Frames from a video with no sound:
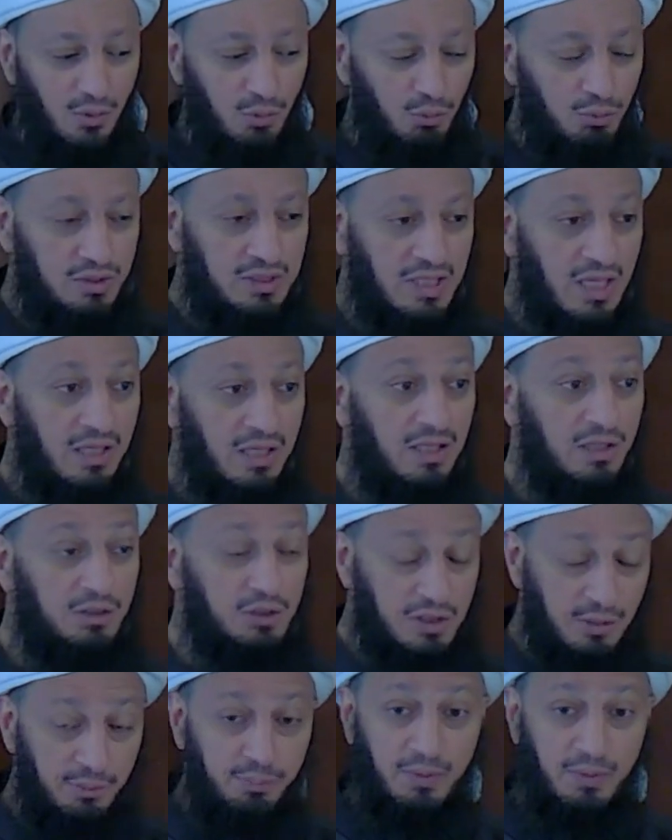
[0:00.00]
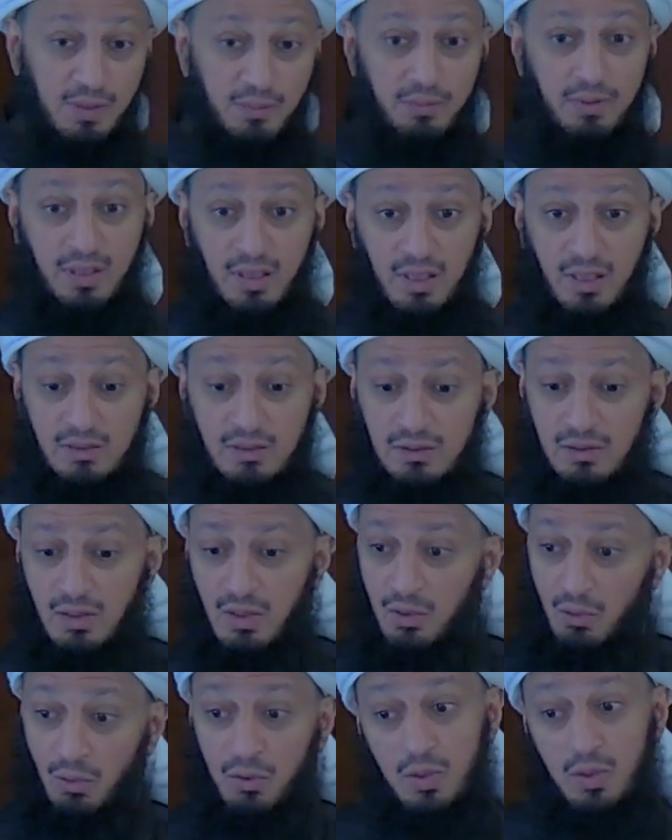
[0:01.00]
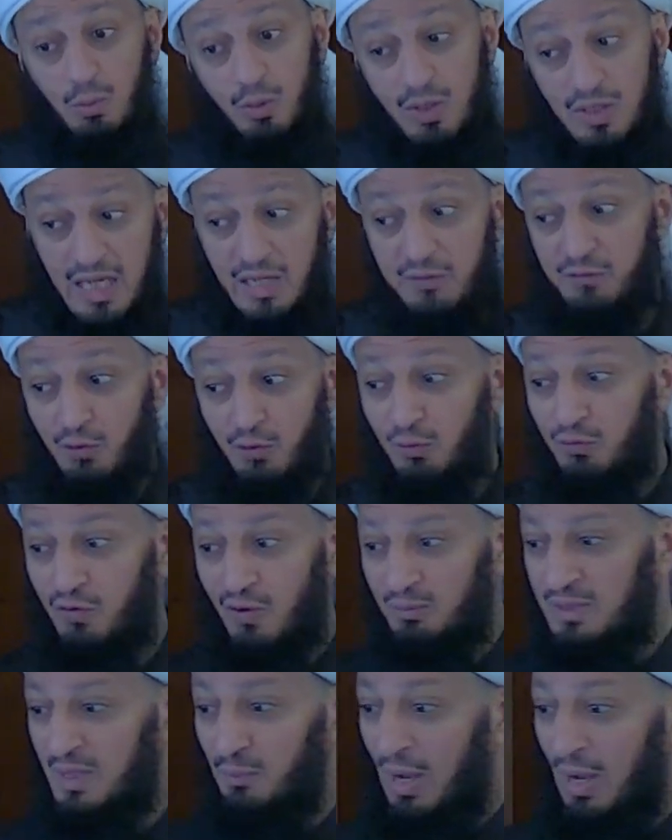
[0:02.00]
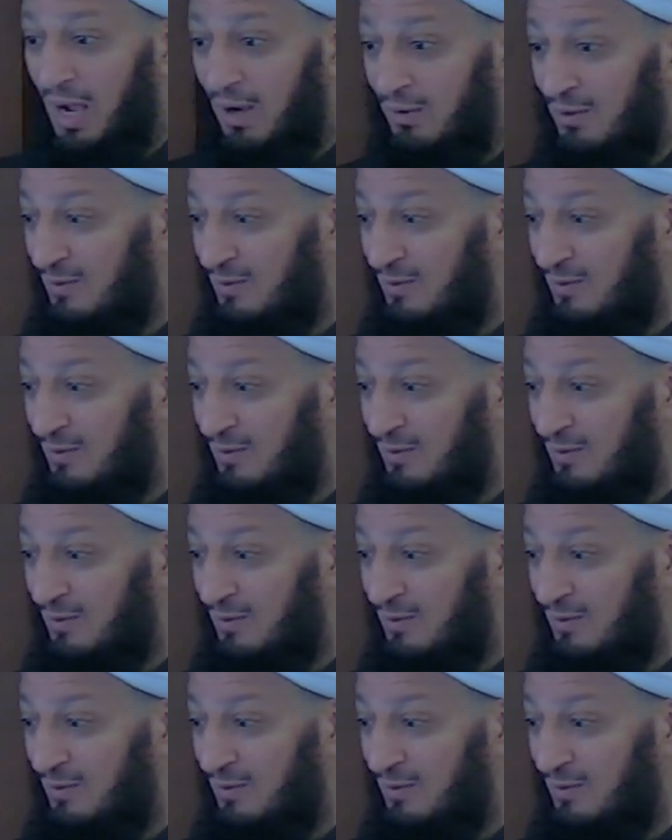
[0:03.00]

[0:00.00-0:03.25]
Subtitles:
we say it simply means, or you will get food from somehow.